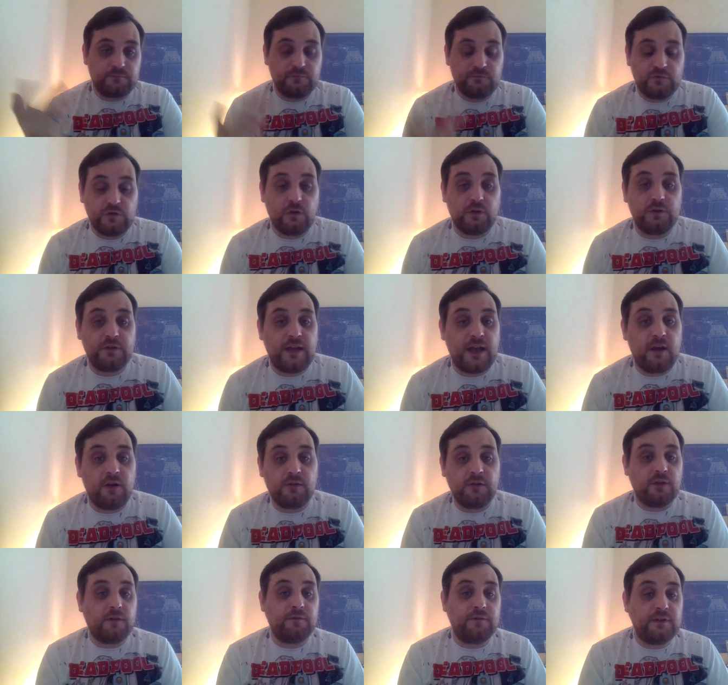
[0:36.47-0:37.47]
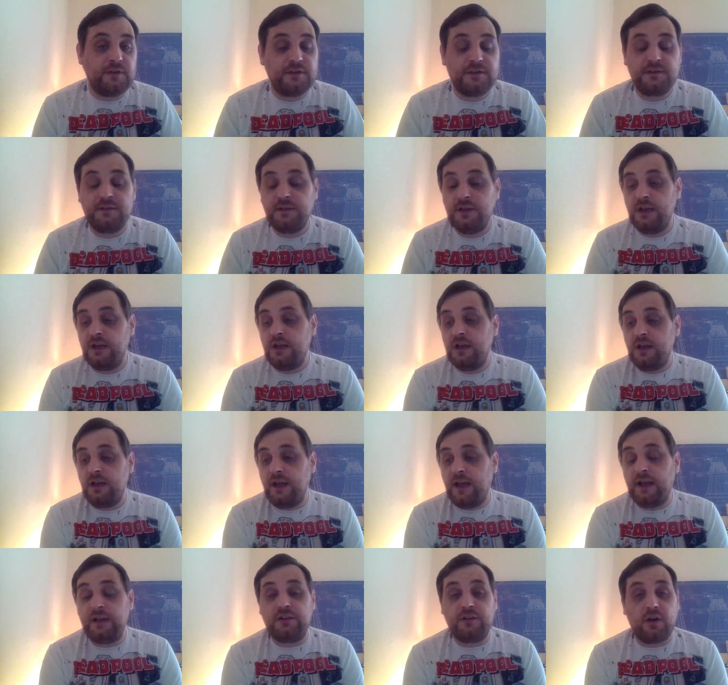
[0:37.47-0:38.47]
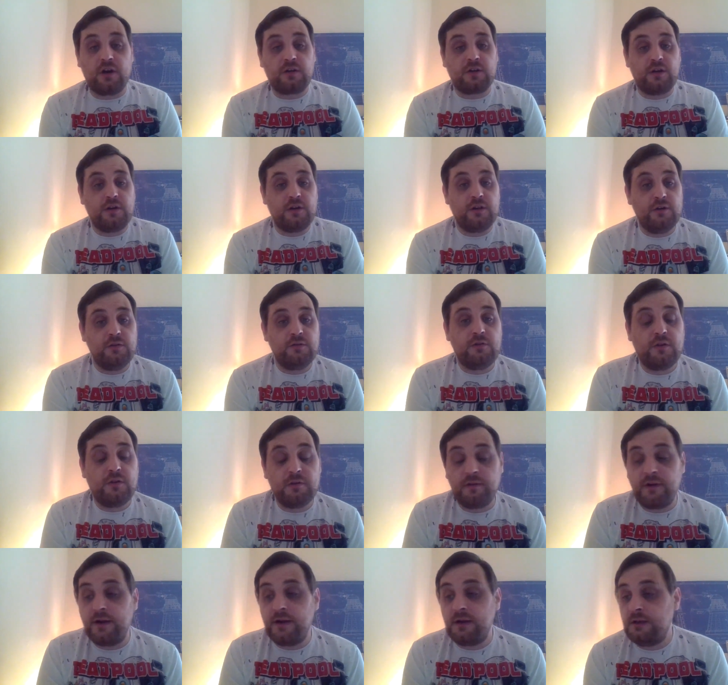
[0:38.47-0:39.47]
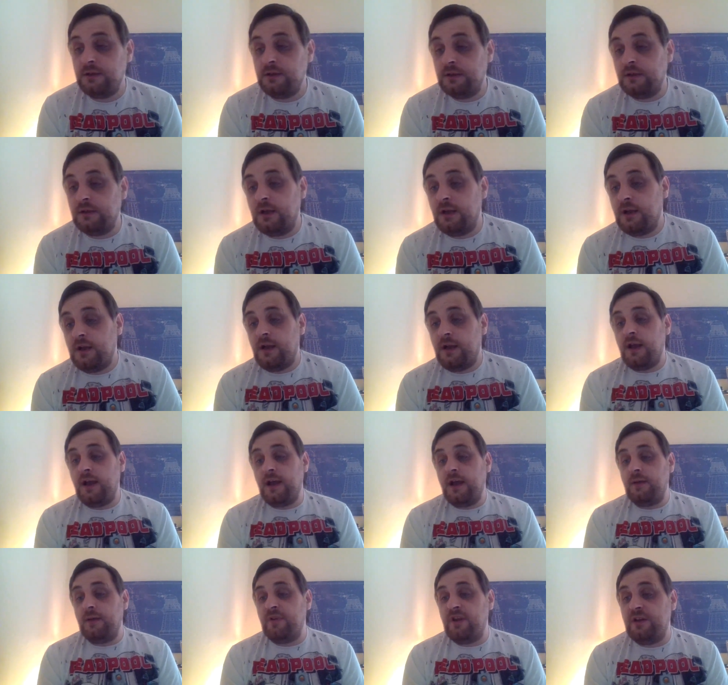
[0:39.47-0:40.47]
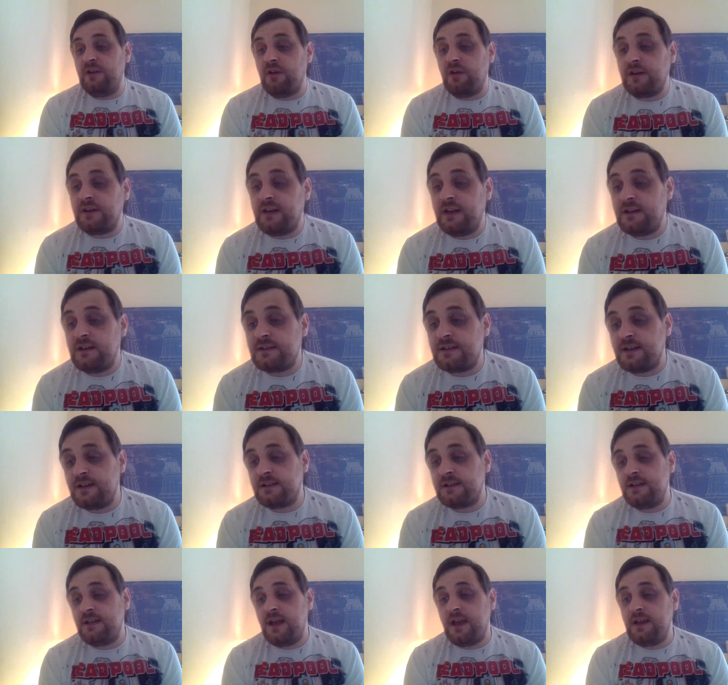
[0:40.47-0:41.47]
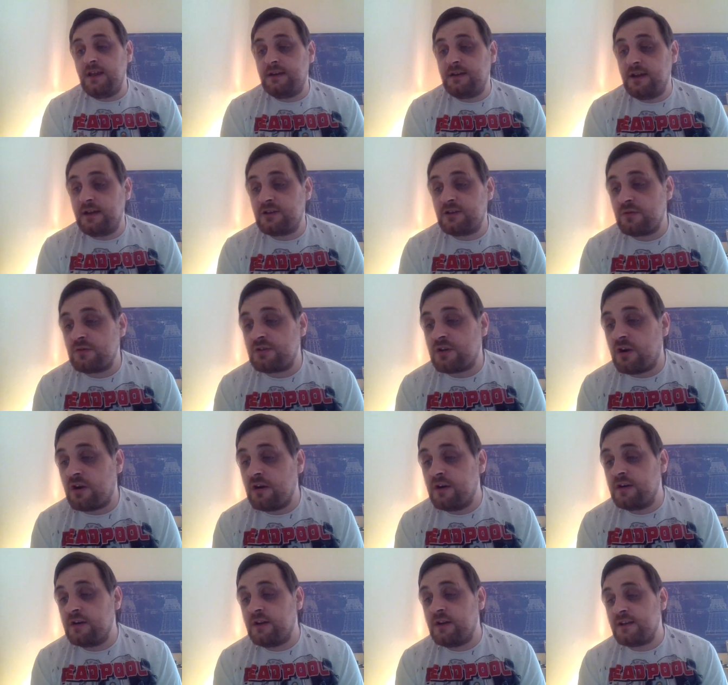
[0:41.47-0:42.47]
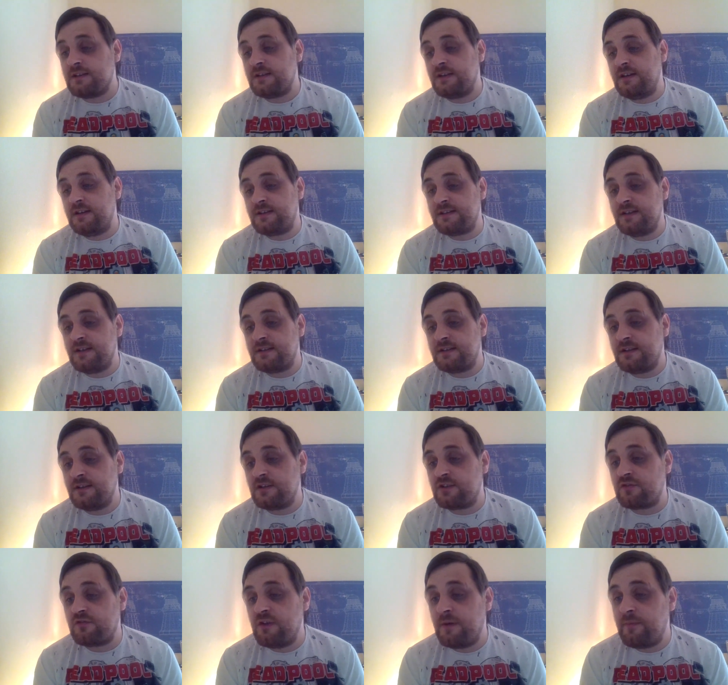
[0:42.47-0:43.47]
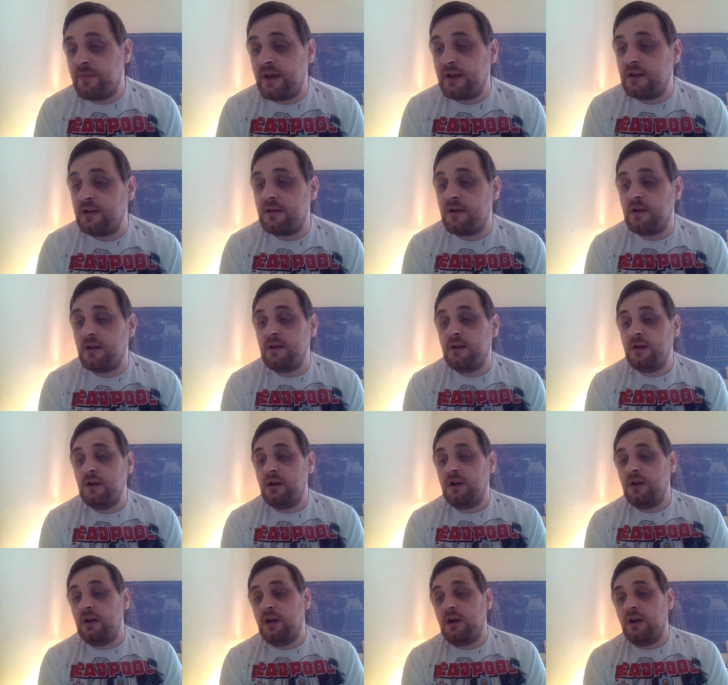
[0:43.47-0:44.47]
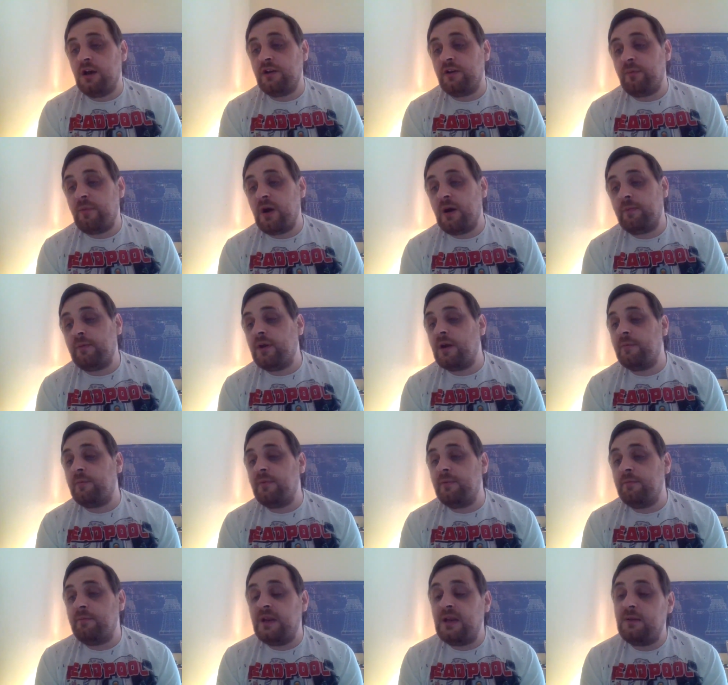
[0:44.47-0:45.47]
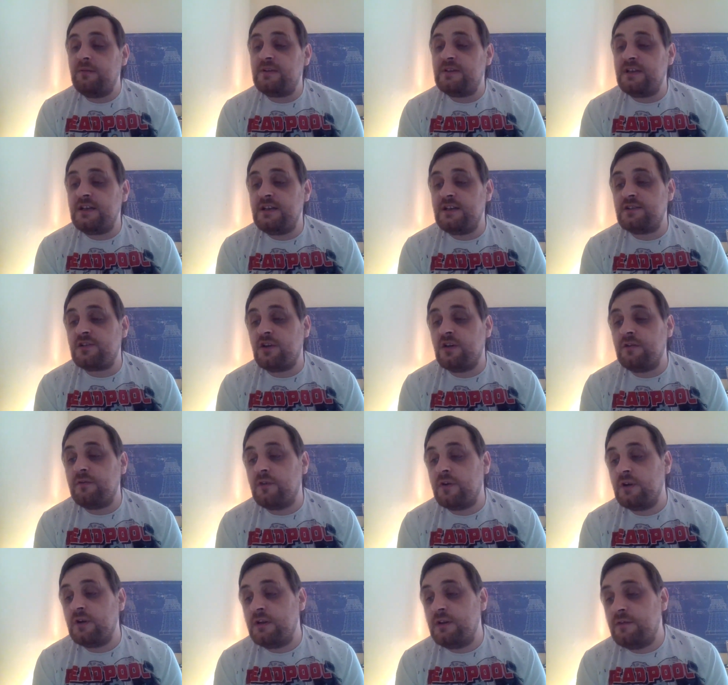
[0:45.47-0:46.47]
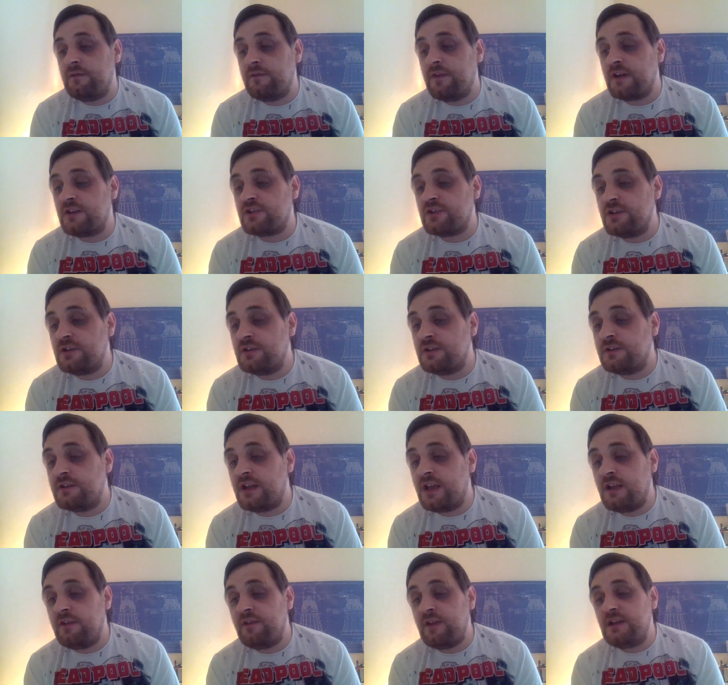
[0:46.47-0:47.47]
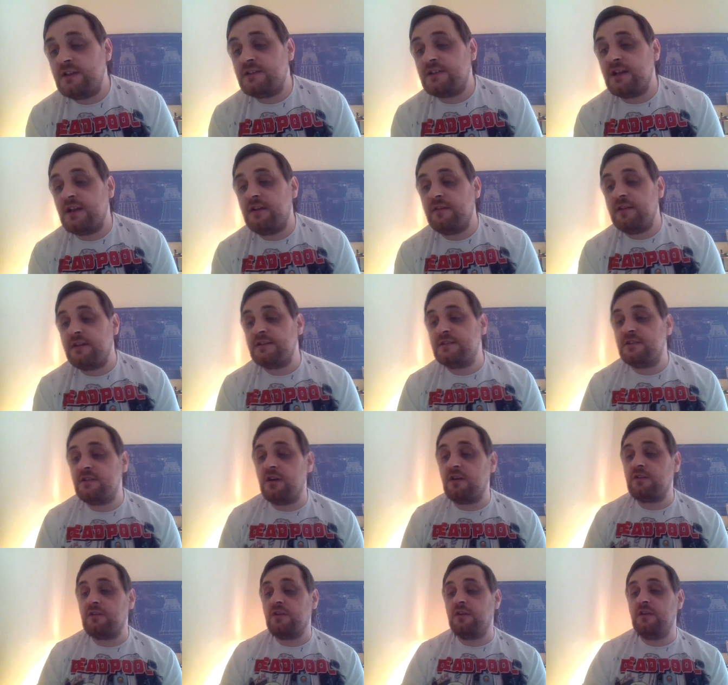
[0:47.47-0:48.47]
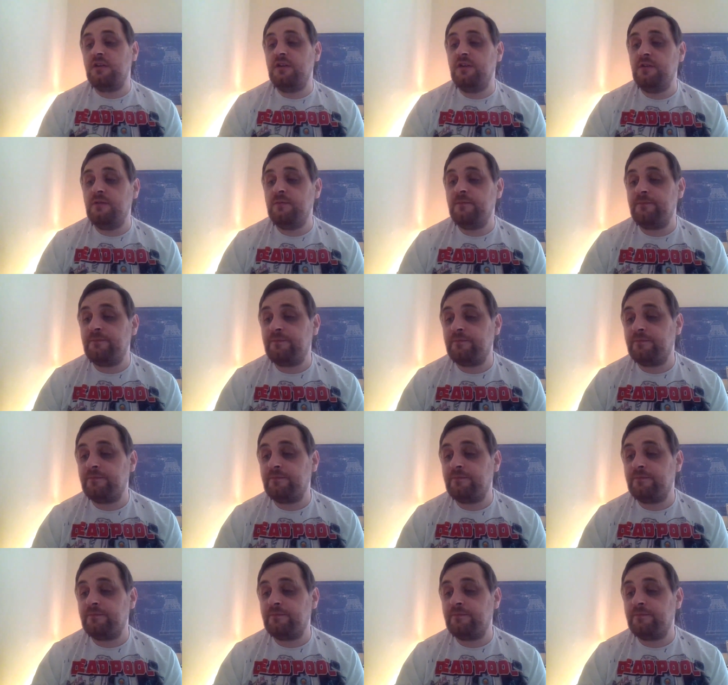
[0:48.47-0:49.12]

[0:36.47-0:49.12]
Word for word: rundown of his uh, Doctor Who career. Um, in 1968, Dicks was hired as an assistant script editor on the popular BBC sci fi fiction TV series Doctor Who.